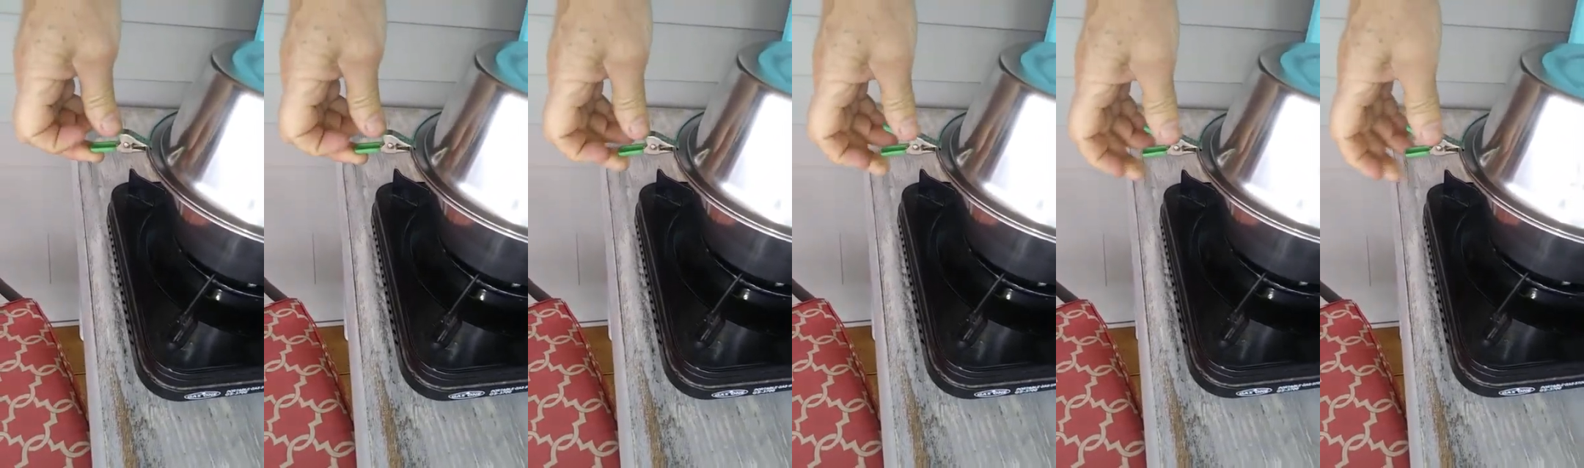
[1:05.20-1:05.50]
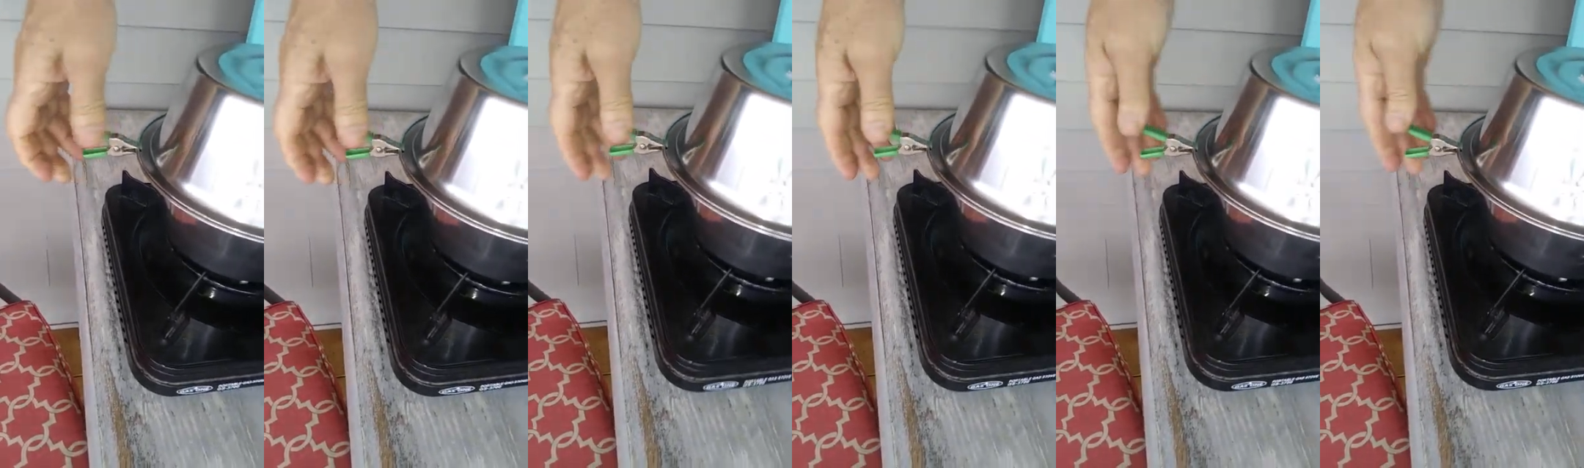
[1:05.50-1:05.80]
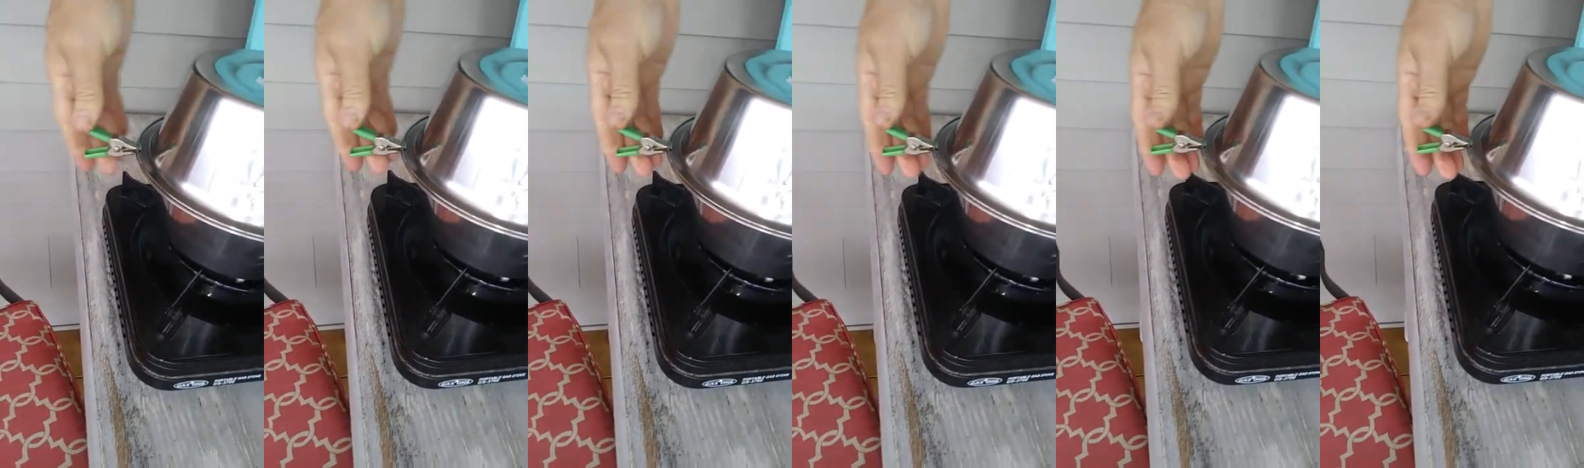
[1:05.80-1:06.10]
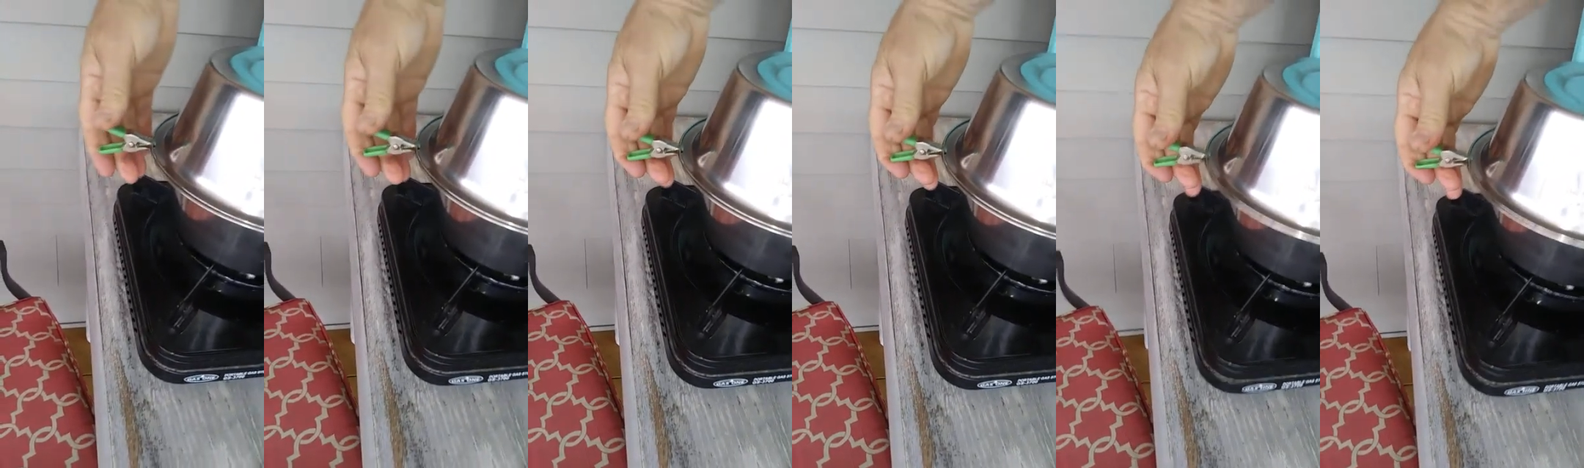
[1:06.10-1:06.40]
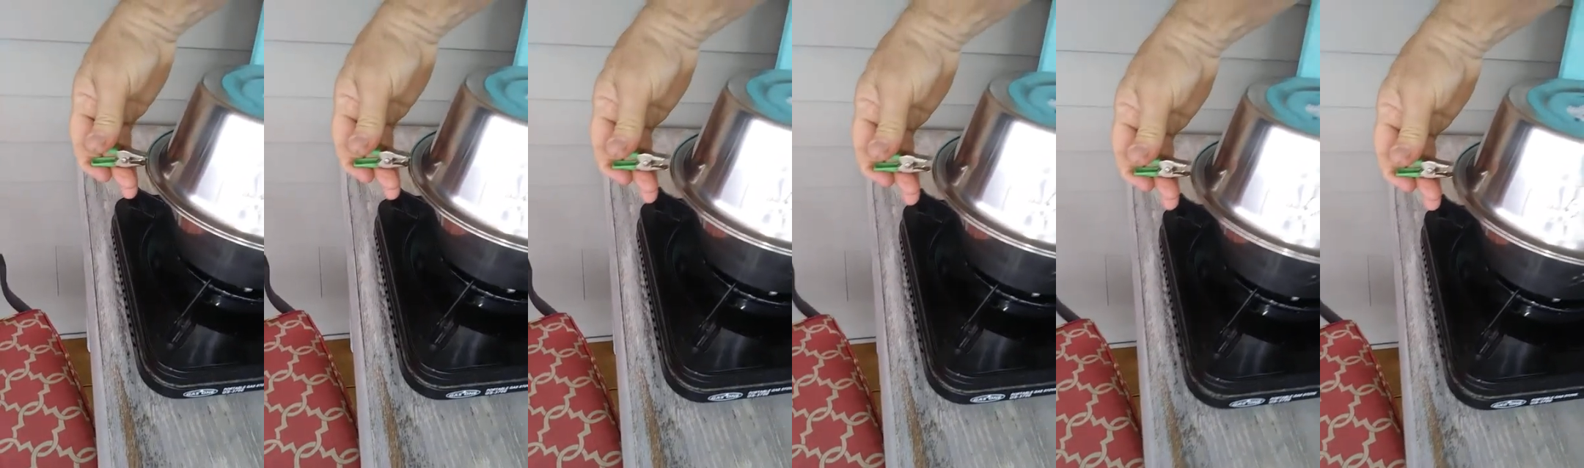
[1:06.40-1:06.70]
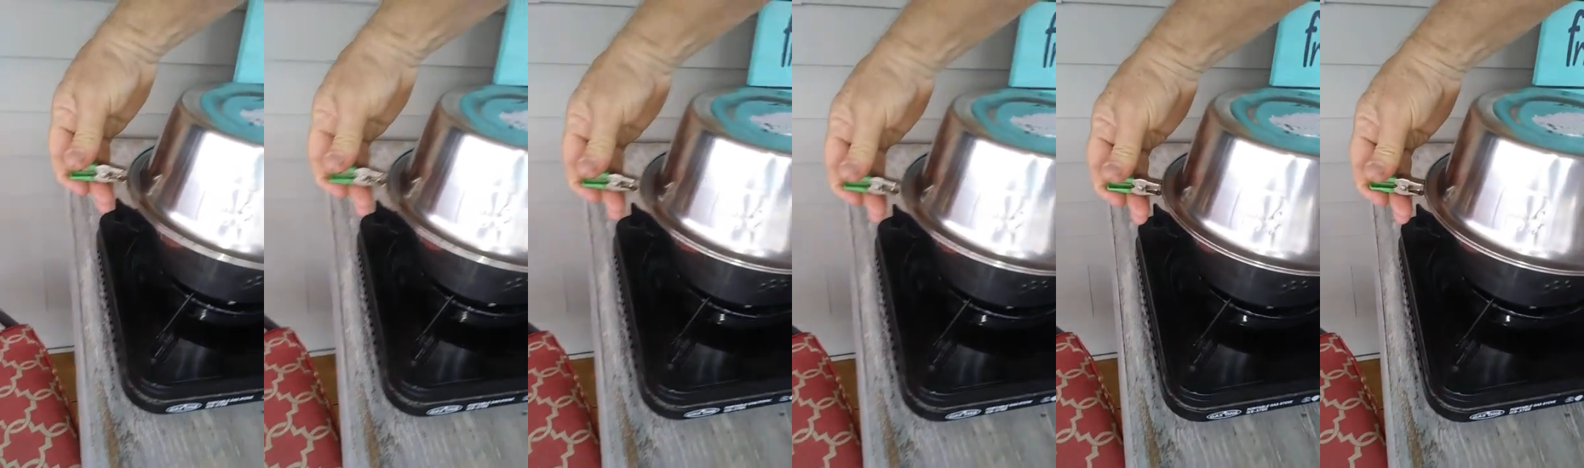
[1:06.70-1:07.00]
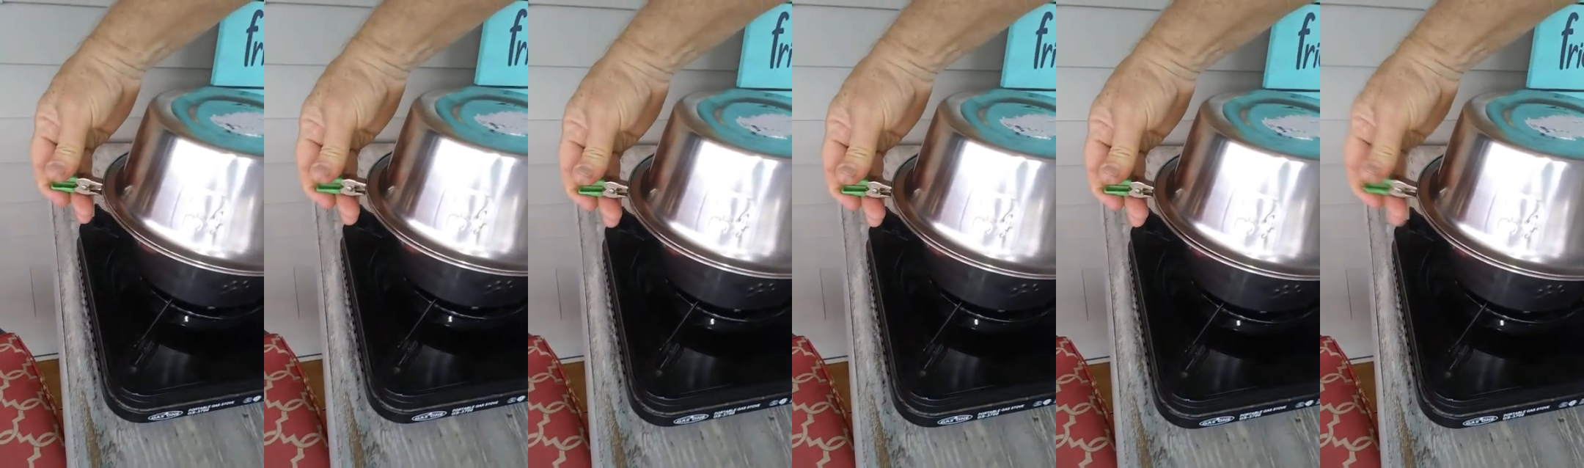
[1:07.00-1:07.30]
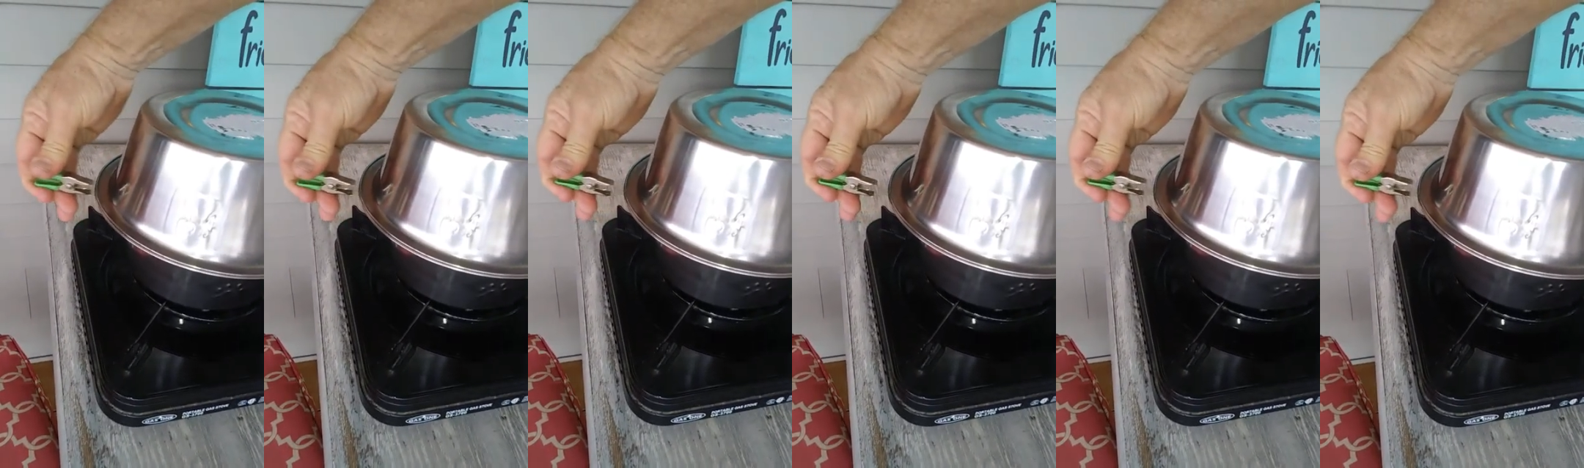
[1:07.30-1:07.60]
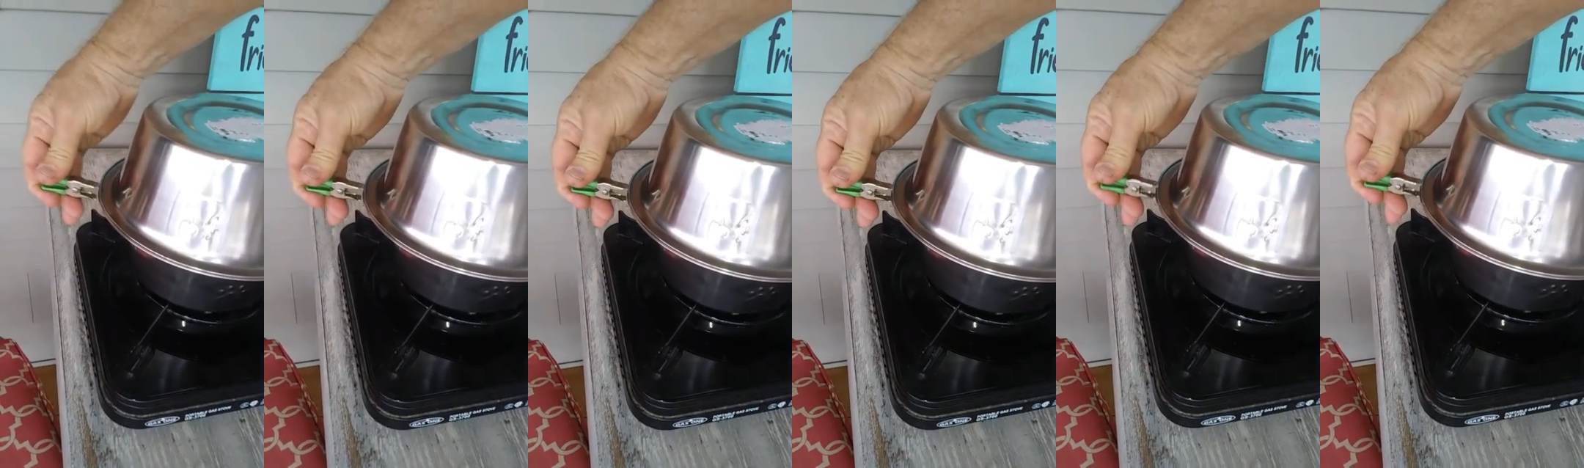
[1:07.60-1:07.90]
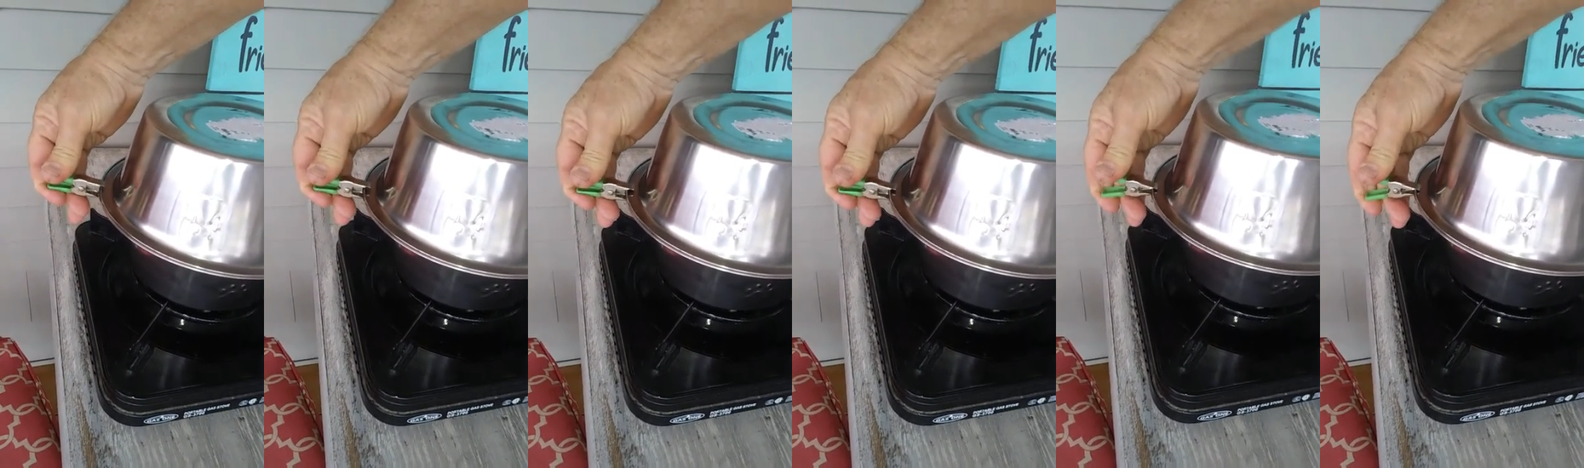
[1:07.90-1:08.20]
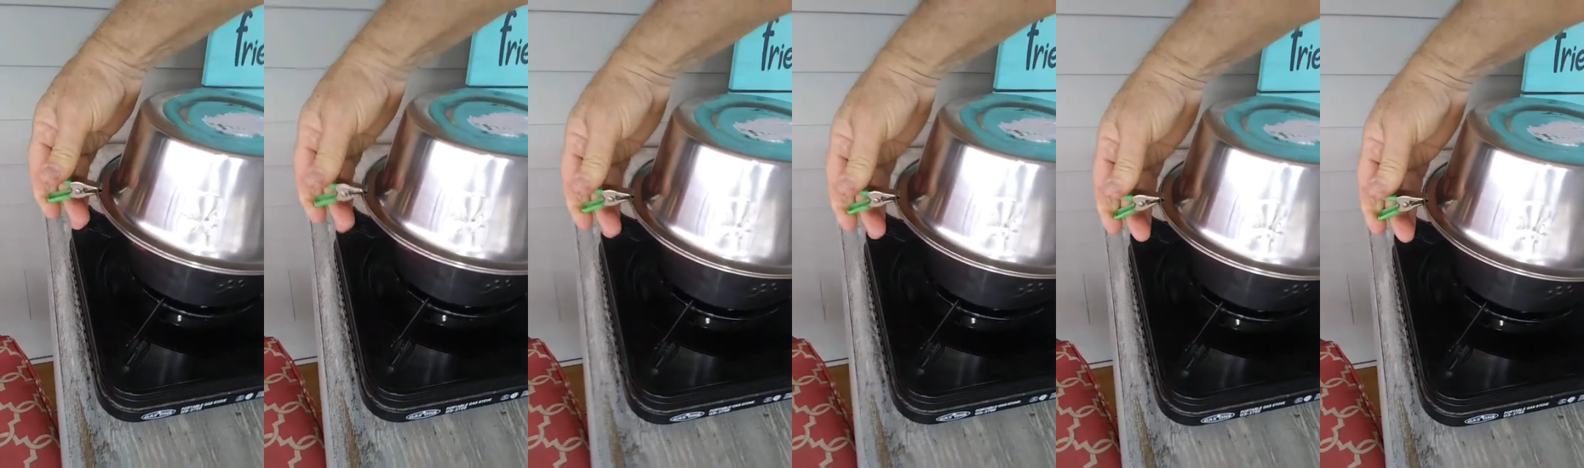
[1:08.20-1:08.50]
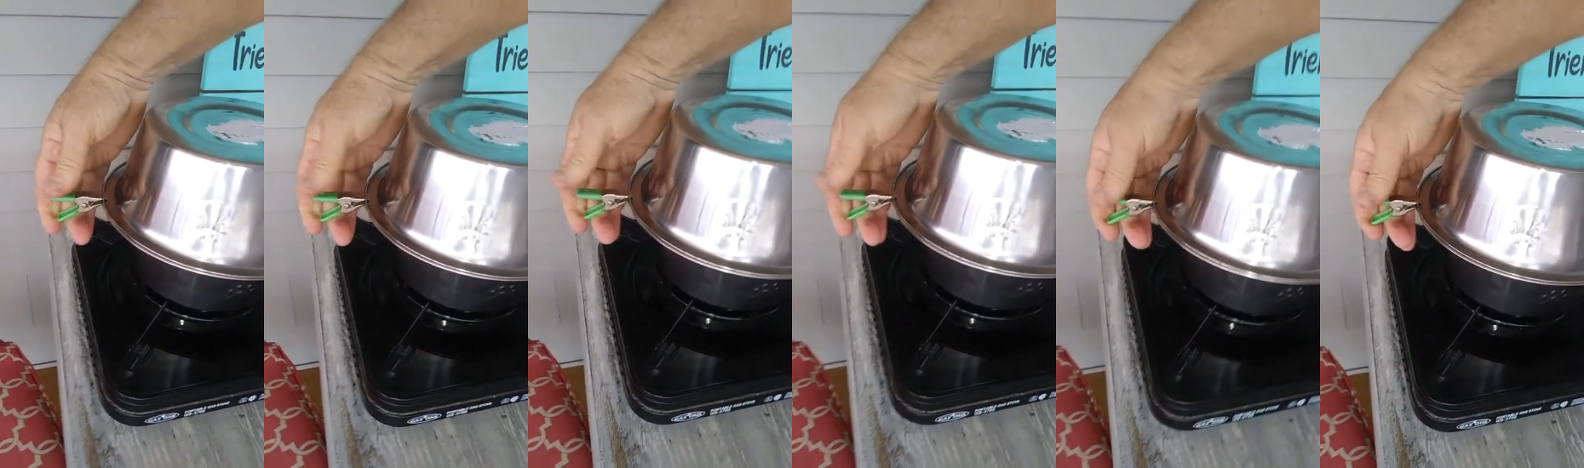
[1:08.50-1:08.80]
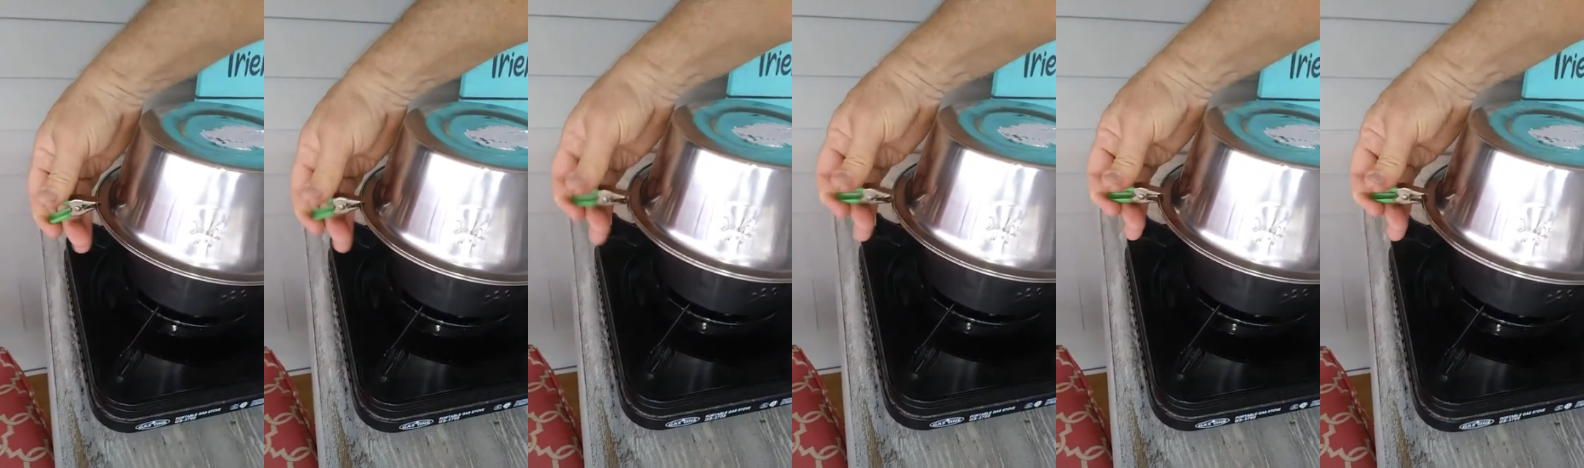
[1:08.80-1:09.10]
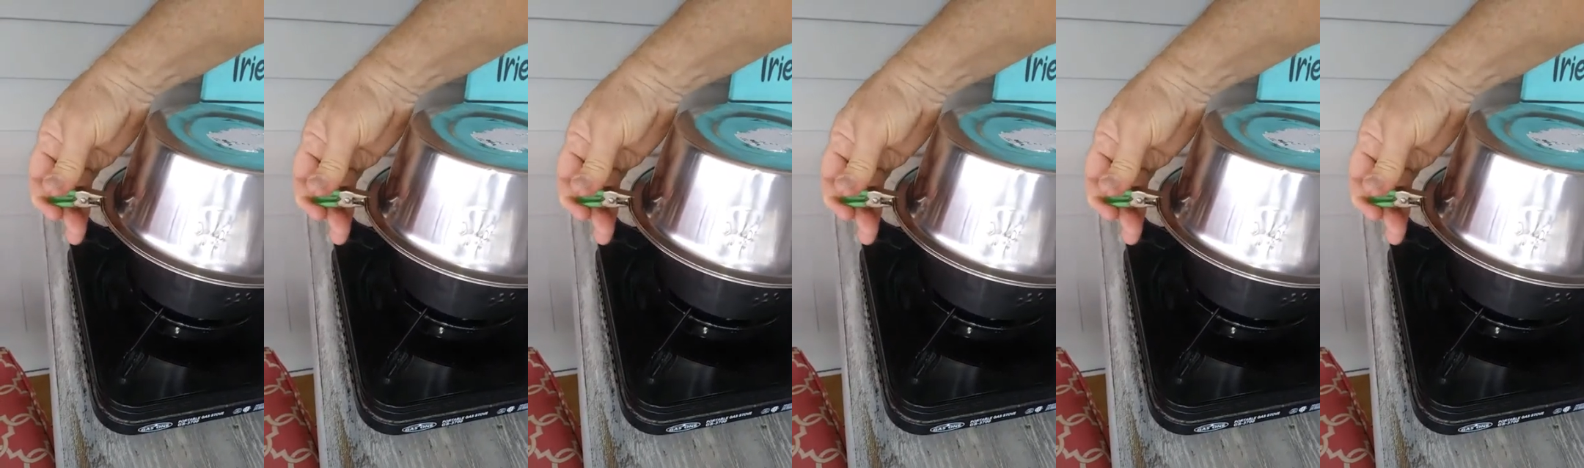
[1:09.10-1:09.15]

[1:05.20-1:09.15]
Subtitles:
(no speaker visible)